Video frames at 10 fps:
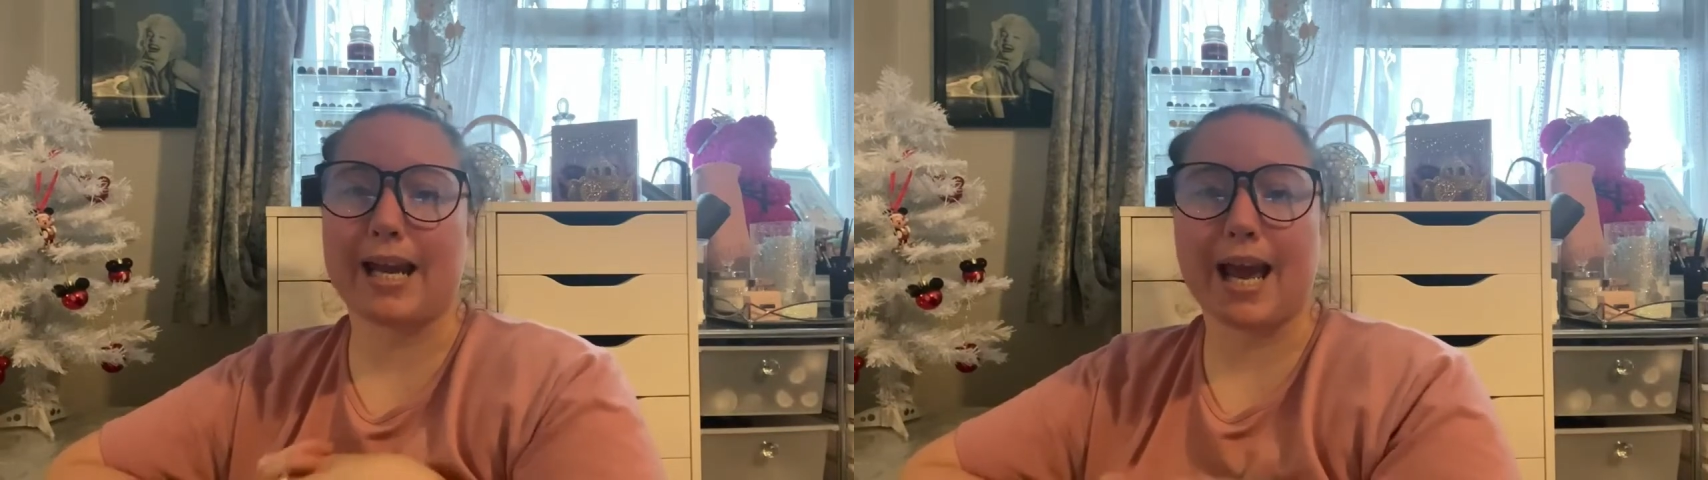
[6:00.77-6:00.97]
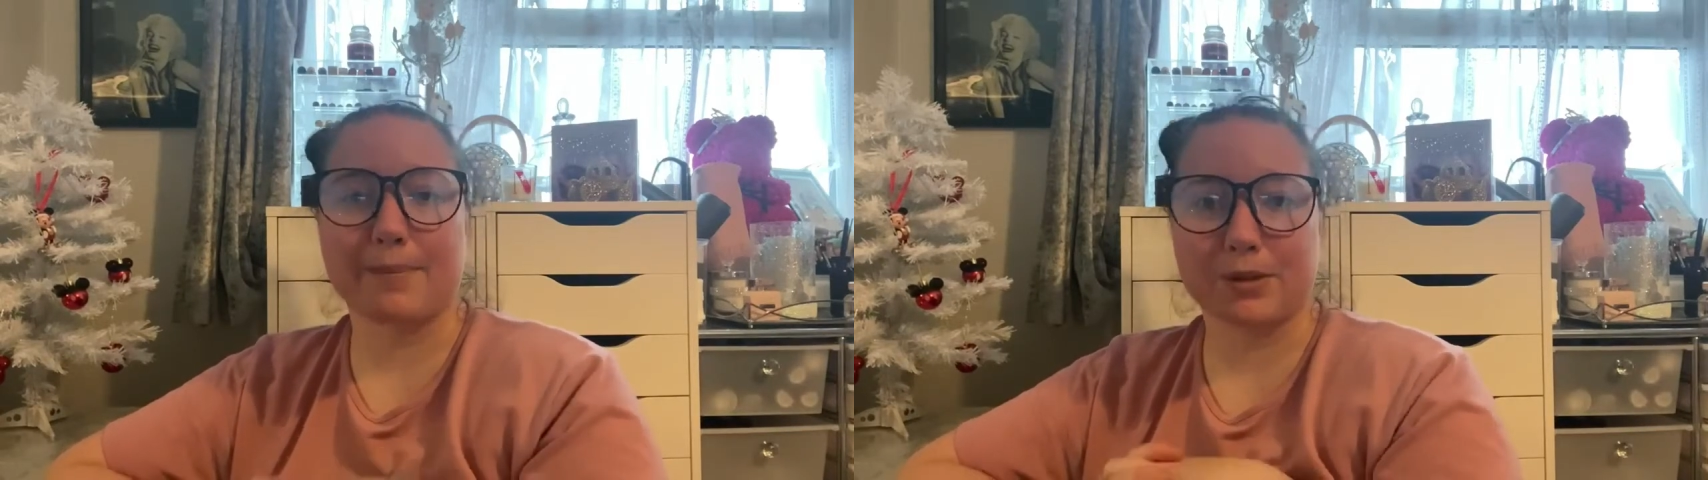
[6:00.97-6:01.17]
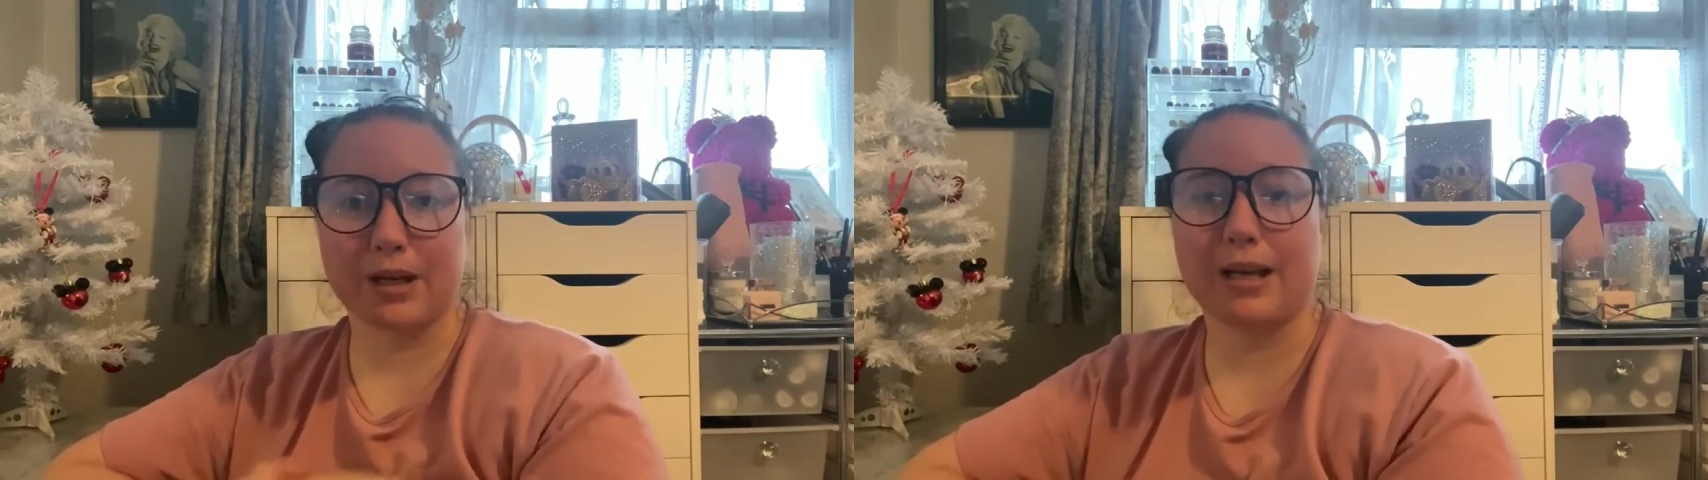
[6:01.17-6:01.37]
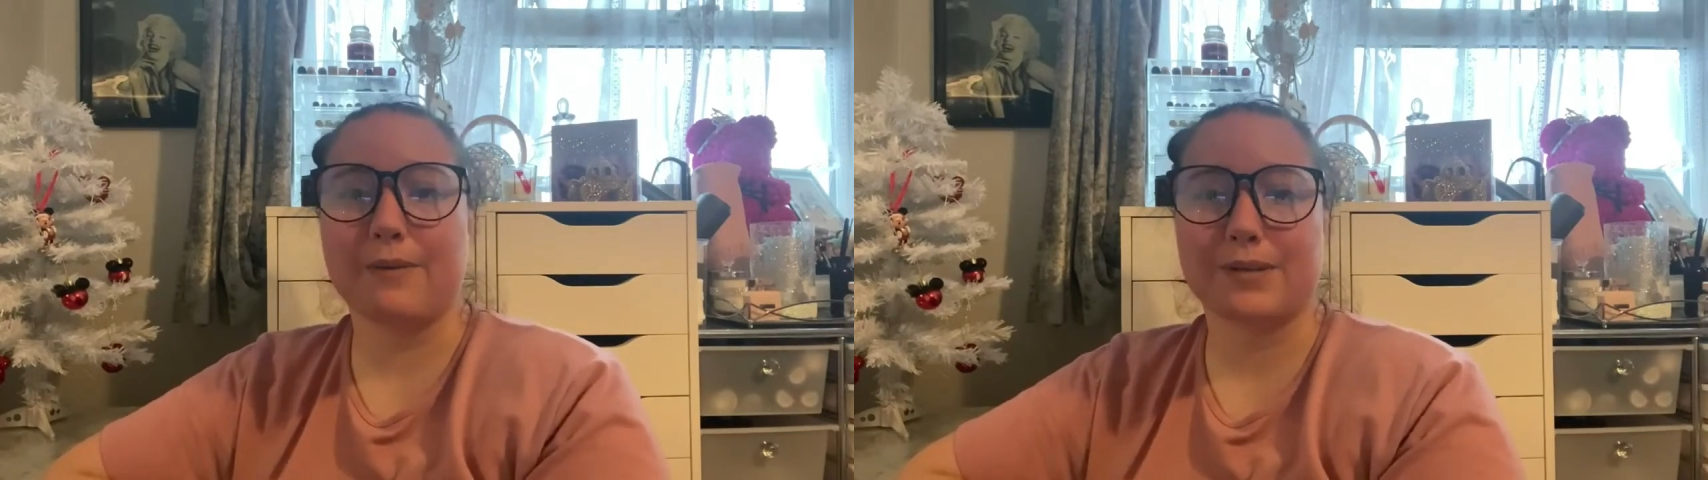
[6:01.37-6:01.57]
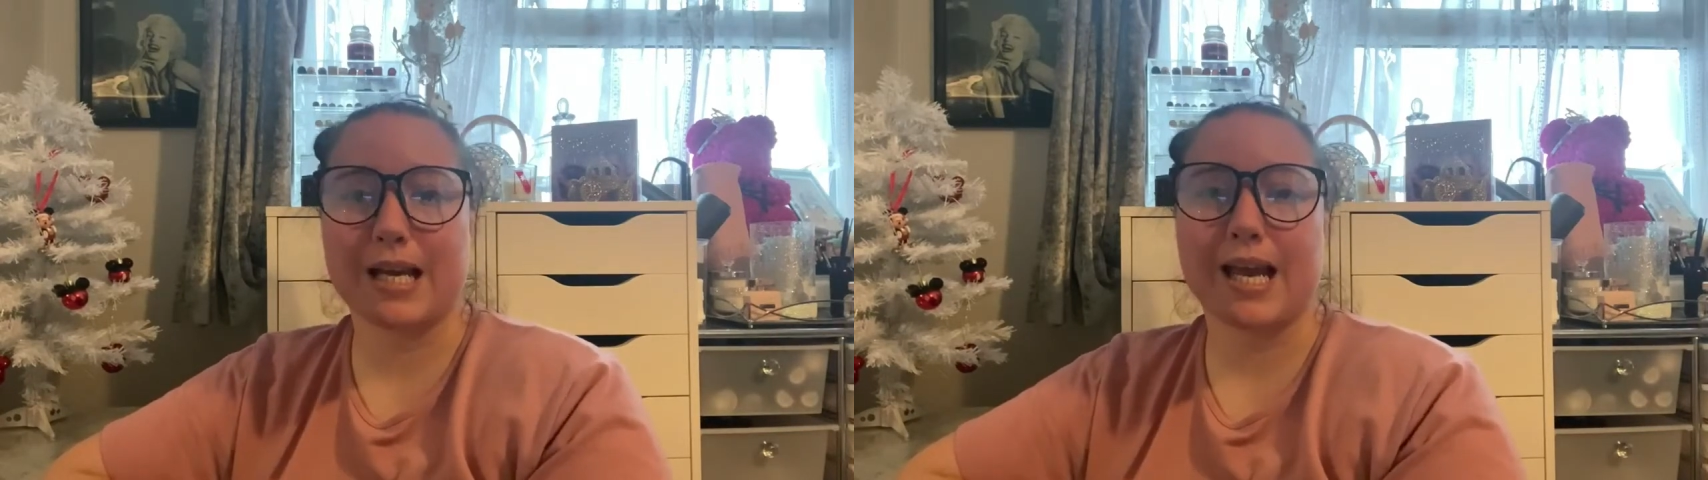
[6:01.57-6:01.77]
absolutely
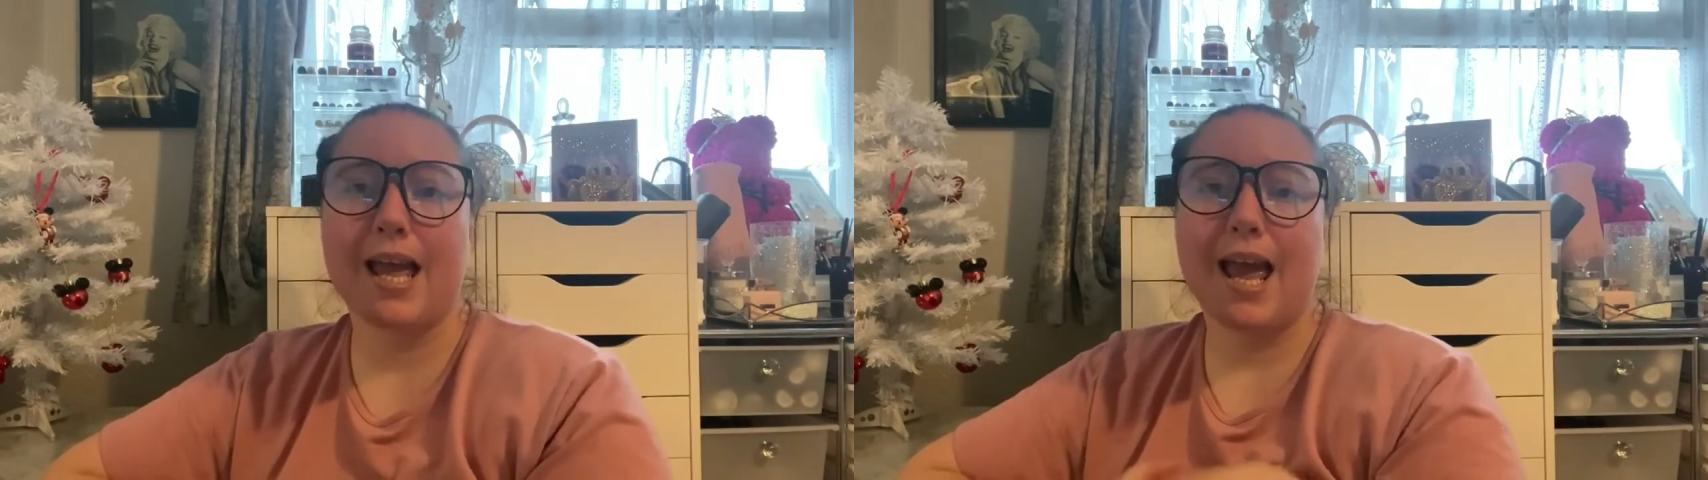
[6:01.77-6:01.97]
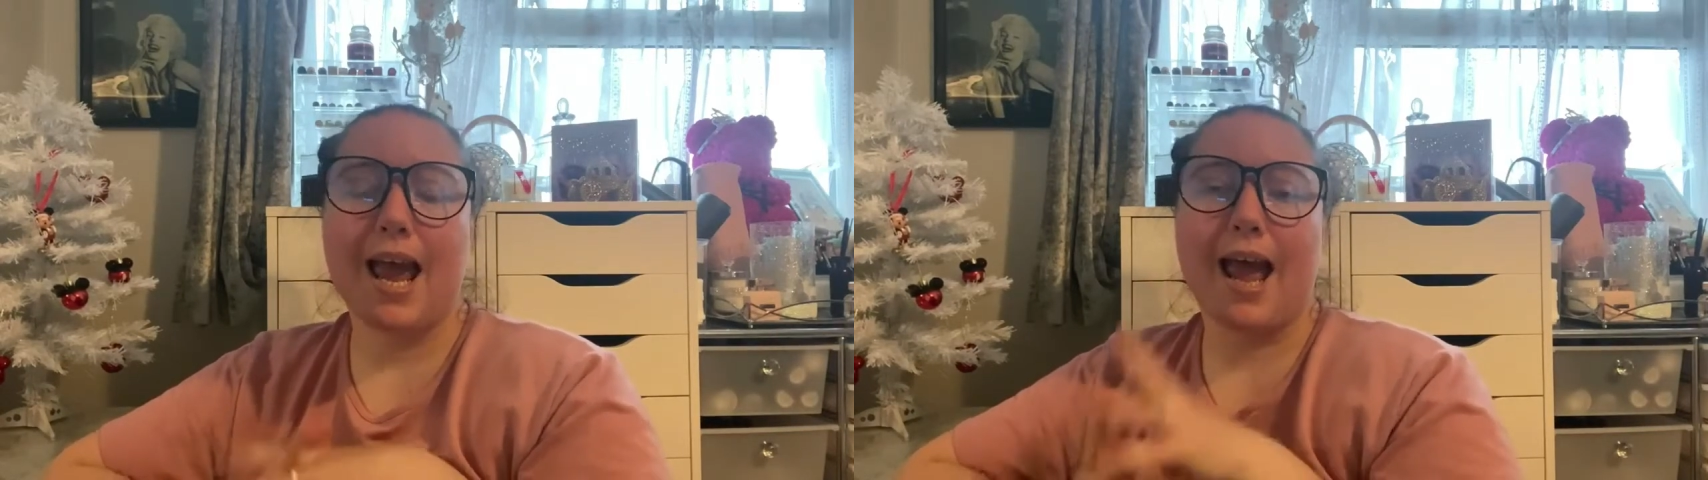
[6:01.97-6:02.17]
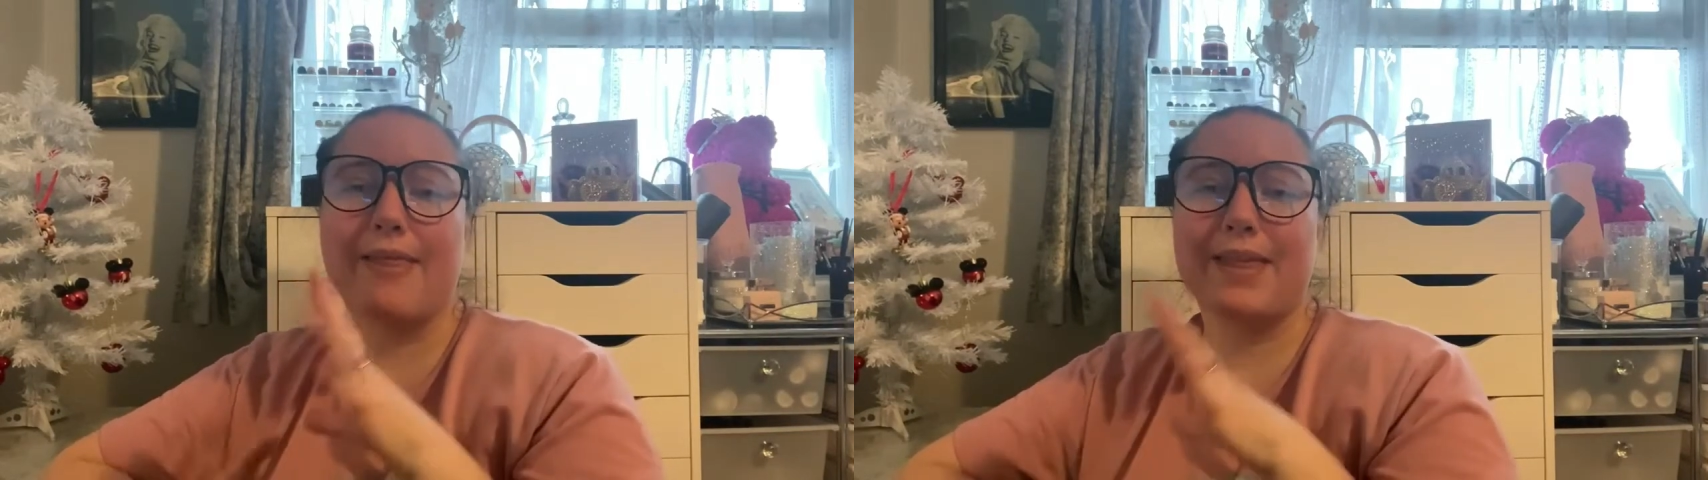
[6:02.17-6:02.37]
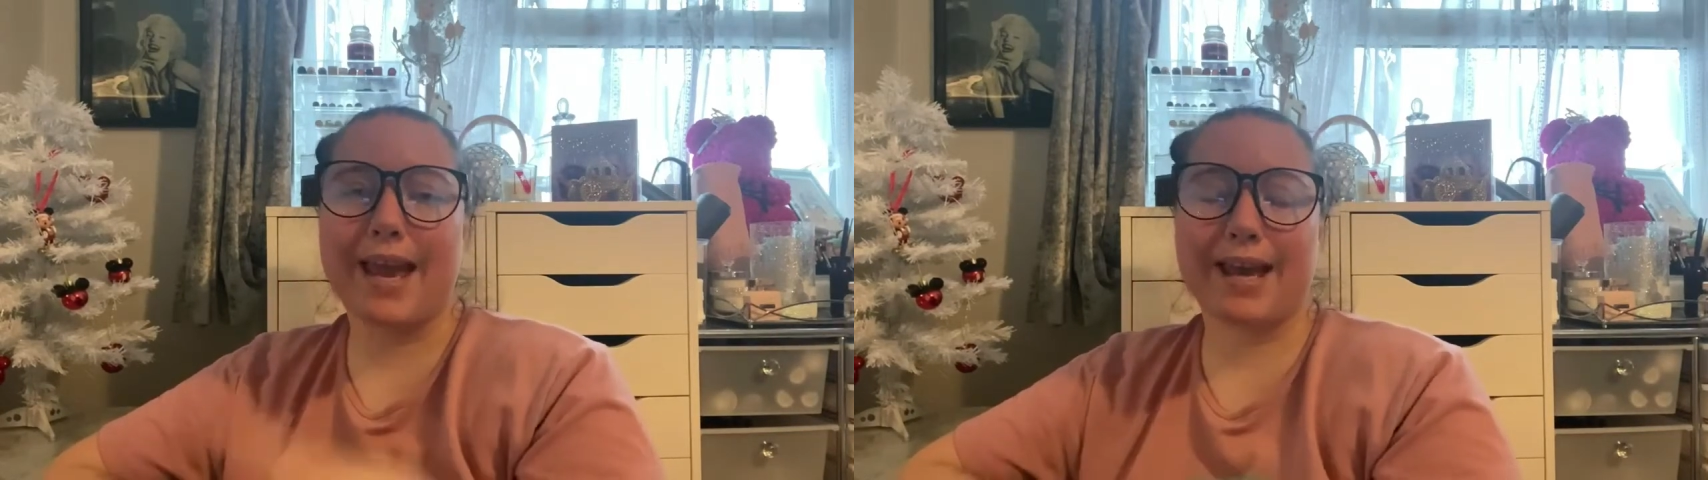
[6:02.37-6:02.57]
loved it. And then